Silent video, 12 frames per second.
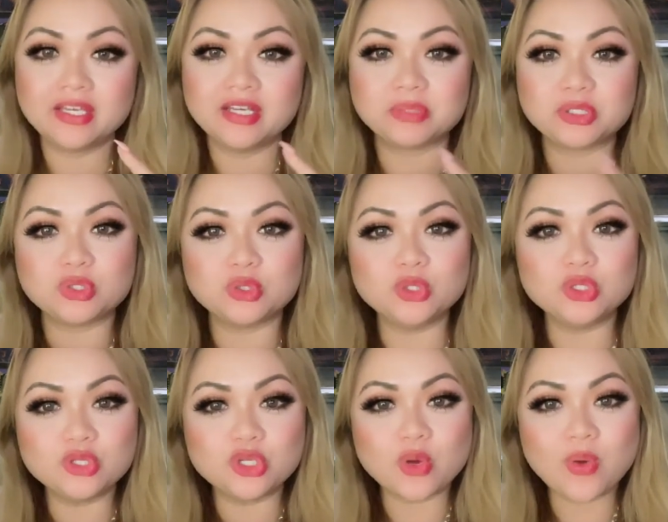But do you
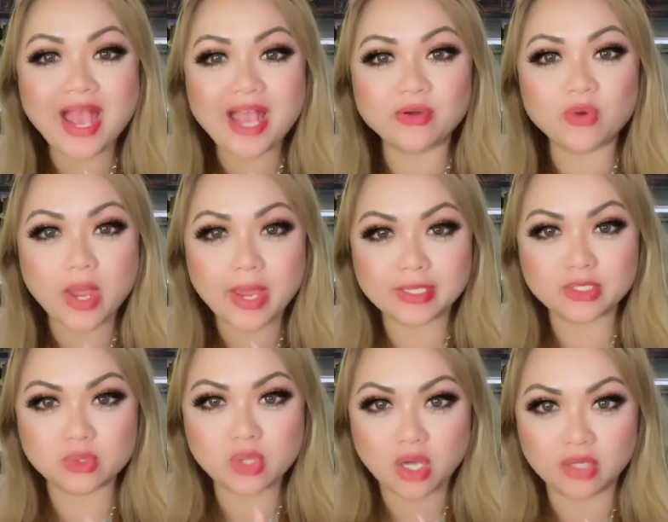know how to
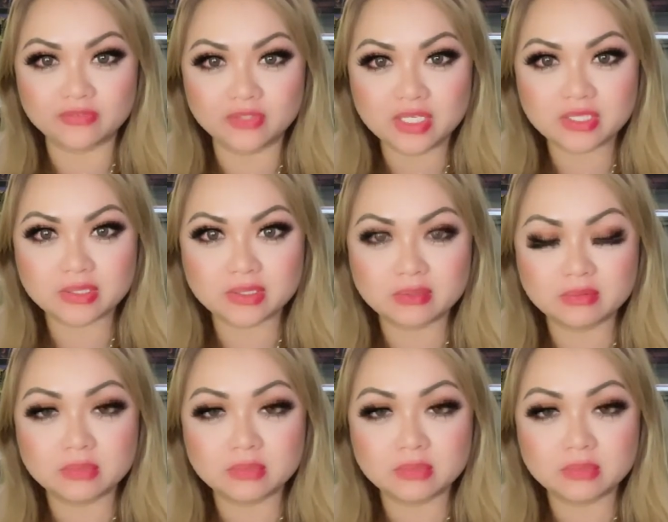handle conflicts?